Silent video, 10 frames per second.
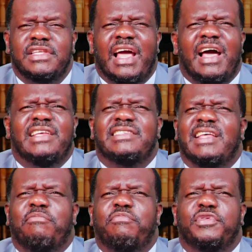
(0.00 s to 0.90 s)
How is
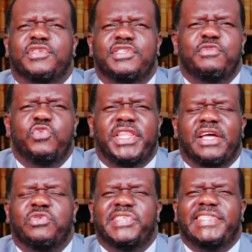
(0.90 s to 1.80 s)
that possible
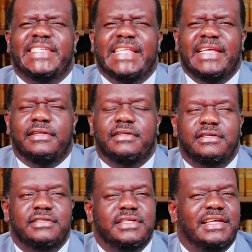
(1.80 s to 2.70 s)
without stealing?
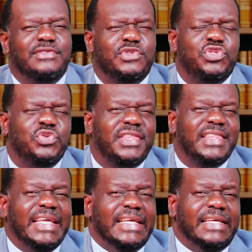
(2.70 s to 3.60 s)
He said, That's what you
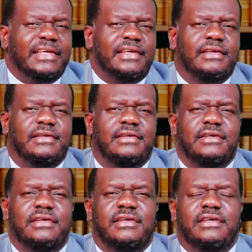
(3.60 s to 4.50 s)
think.
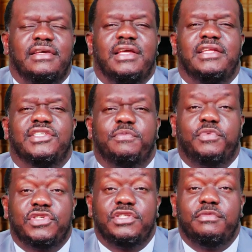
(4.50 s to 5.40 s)
It is
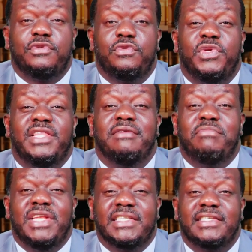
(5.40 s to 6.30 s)
possible with the
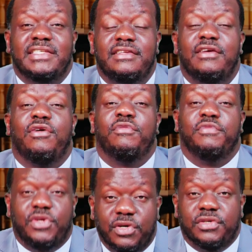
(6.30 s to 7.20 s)
blessing
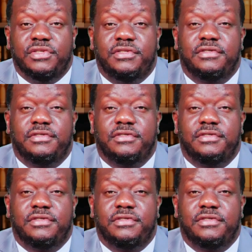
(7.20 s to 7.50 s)
of God.